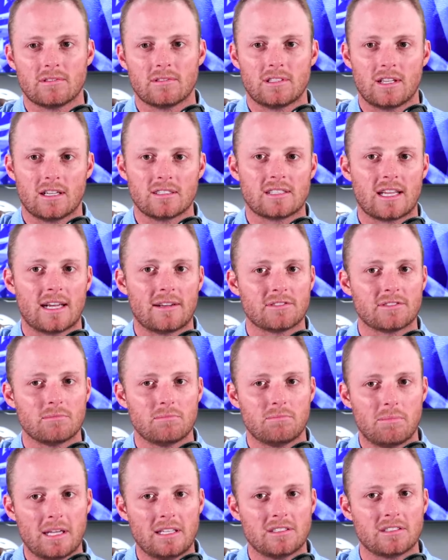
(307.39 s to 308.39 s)
Does have some
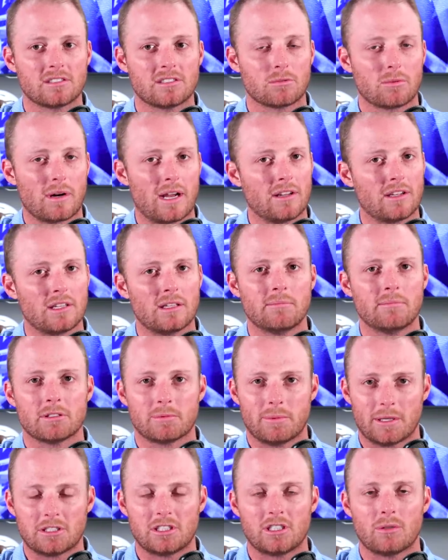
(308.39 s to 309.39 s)
pieces around him,
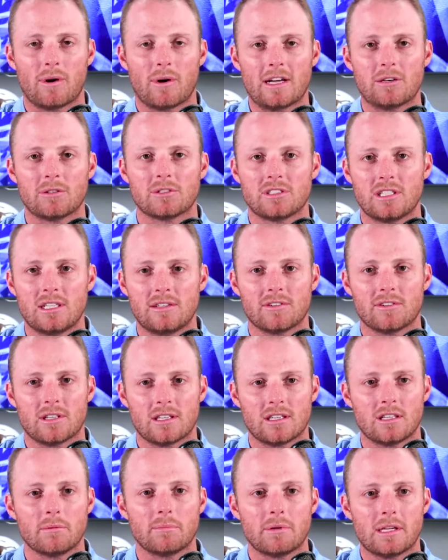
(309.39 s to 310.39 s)
especially a wide receiver
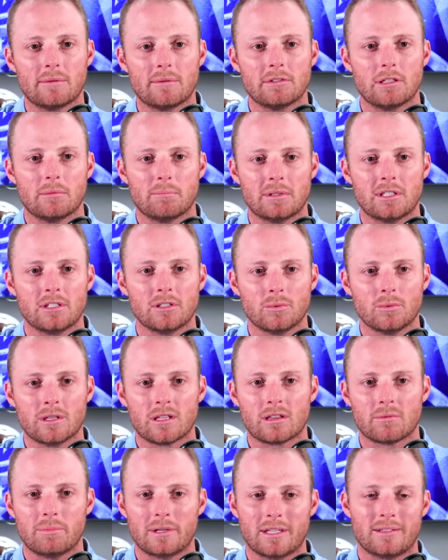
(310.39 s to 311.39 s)
that they'll be able to build
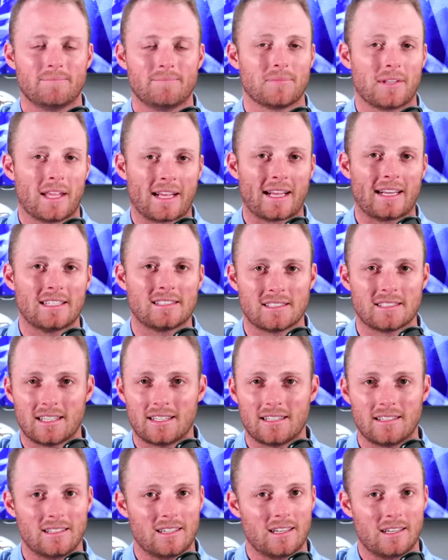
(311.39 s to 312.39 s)
with. But like I
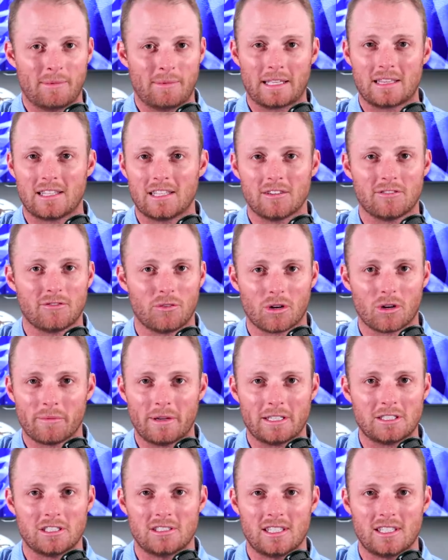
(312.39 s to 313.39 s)
said about the
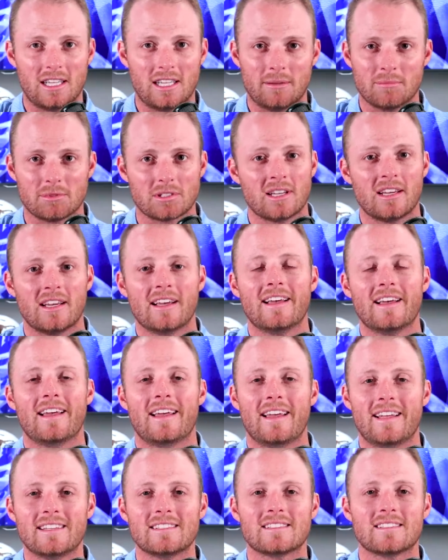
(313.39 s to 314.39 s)
aforementioned teams,
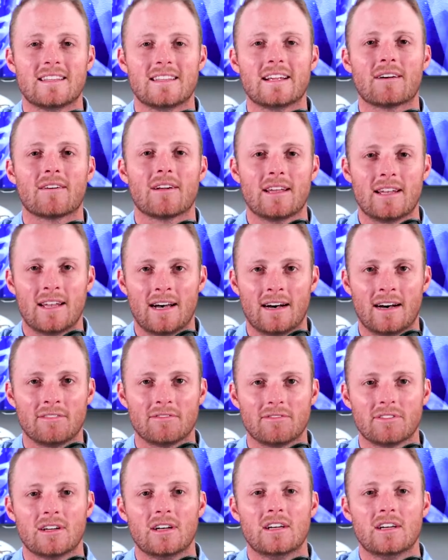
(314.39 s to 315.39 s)
is there
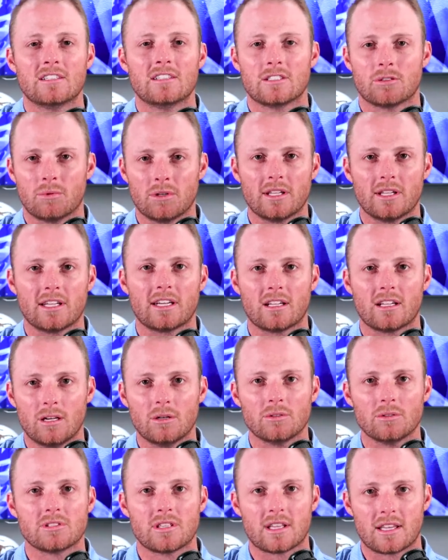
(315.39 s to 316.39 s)
enough to really
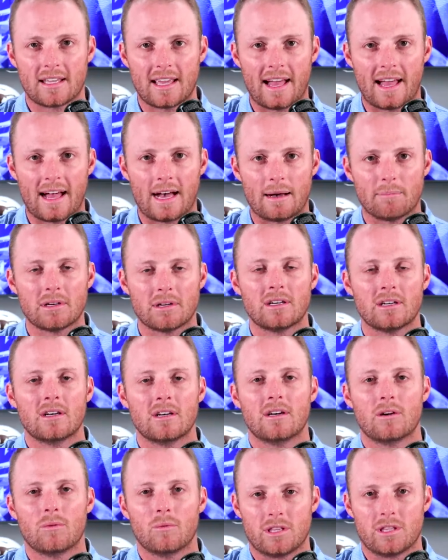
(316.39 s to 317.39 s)
close the gap
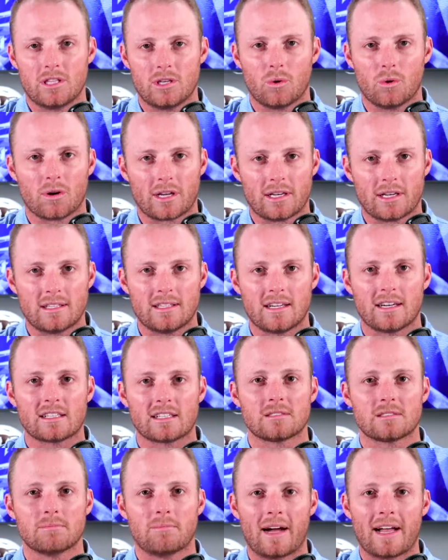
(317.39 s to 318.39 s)
with the Oregon
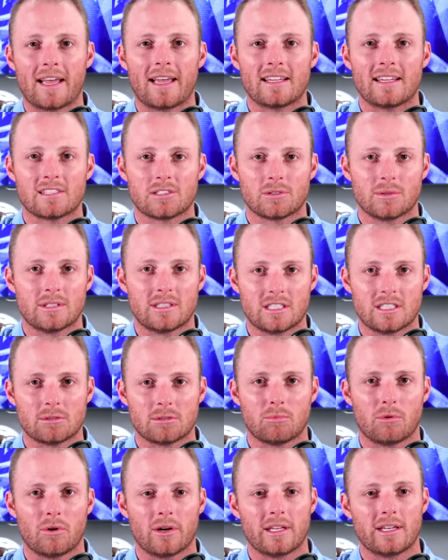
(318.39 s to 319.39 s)
Ducks? My answer at this
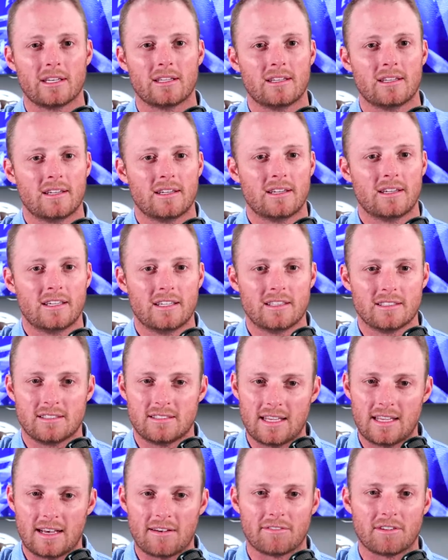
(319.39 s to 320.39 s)
point is
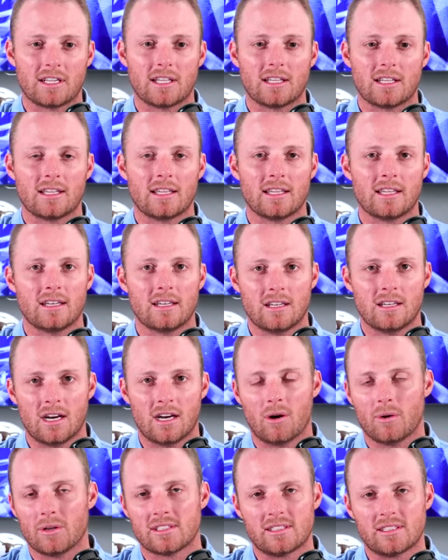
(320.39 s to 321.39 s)
definitely
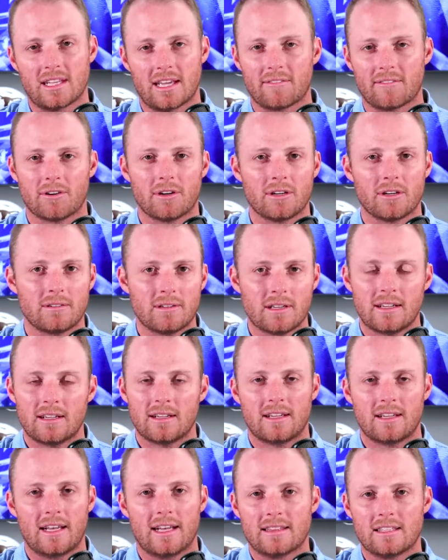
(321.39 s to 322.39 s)
no. And Stanford
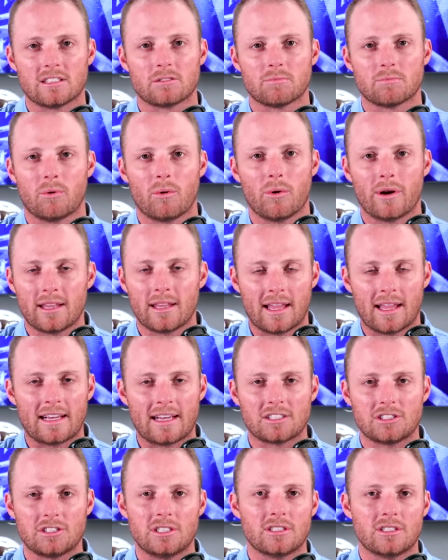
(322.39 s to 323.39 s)
at this point
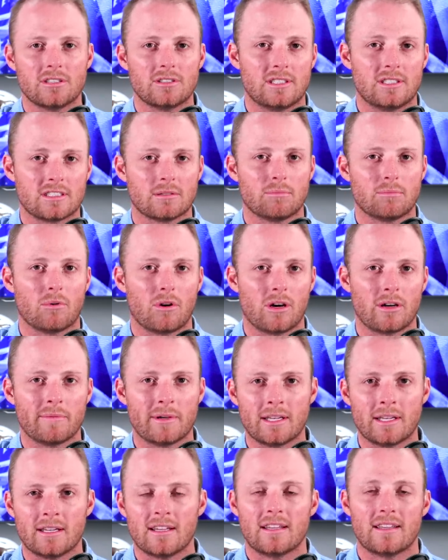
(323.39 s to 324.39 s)
last year,
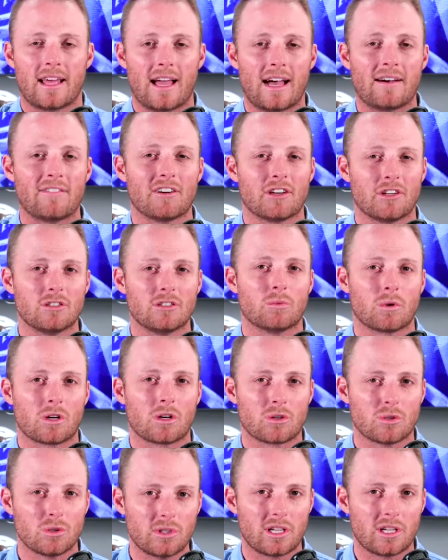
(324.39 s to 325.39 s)
disappointment. They have a good
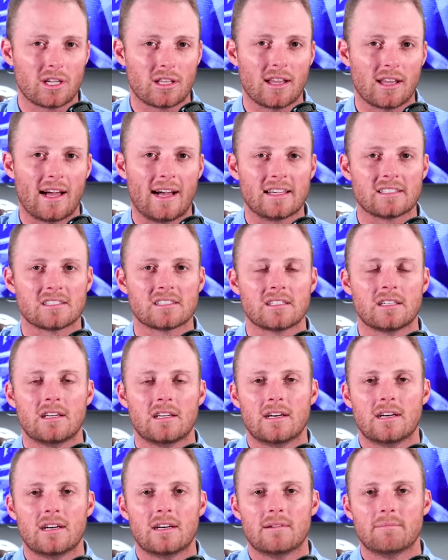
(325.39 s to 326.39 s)
recruiting class,
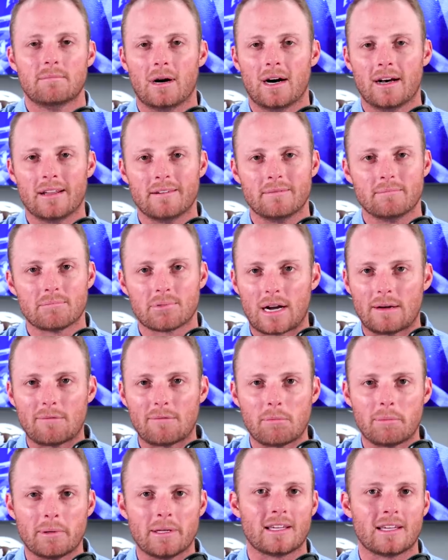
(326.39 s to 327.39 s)
but
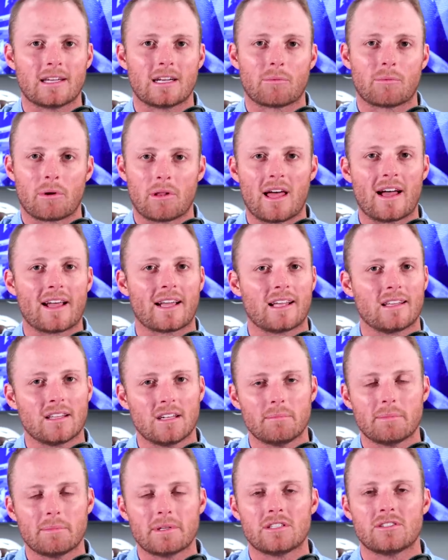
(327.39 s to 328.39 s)
probably going to relying a
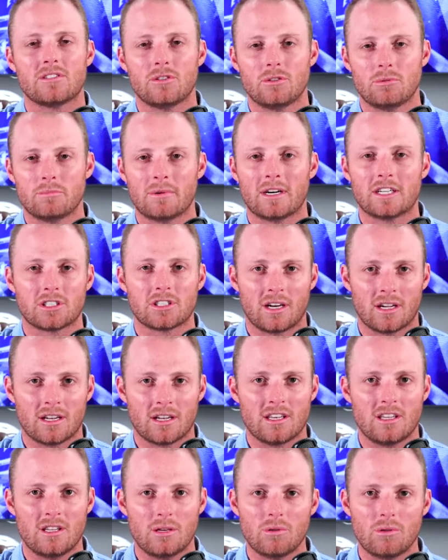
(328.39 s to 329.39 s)
little bit too much
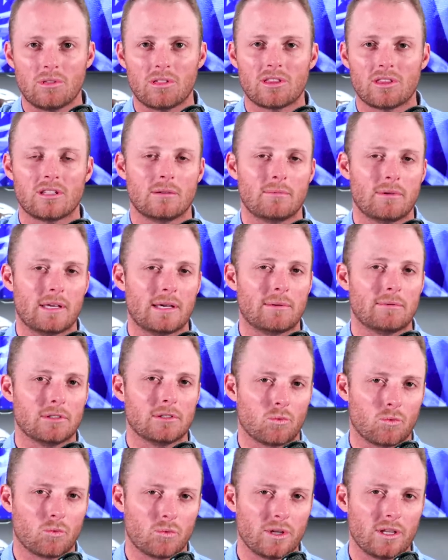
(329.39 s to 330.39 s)
on youth to be able
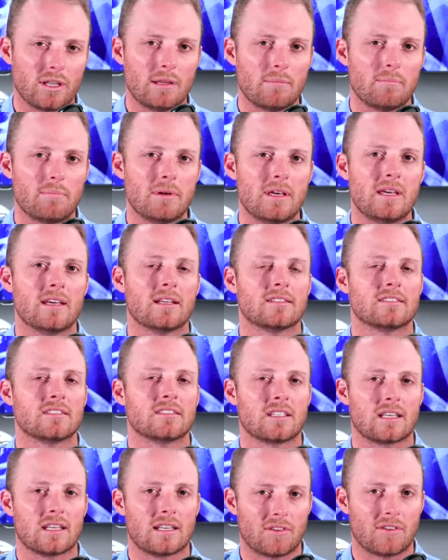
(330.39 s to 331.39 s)
to really be a
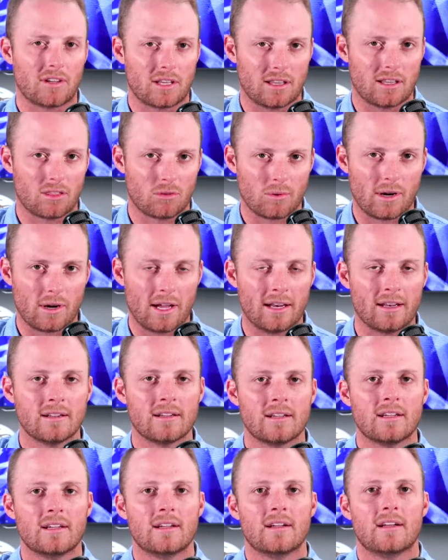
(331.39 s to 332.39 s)
significant threat
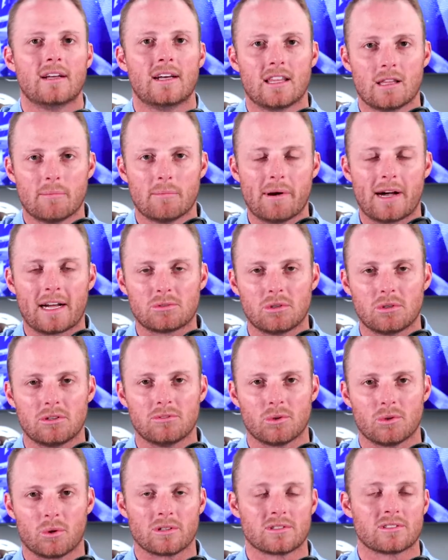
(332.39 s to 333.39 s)
in the Pac-12
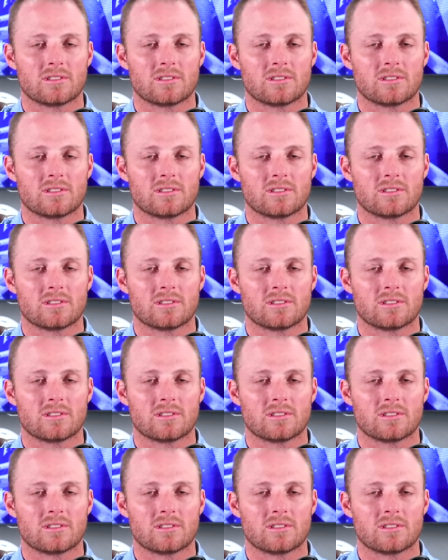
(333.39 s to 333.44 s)
North.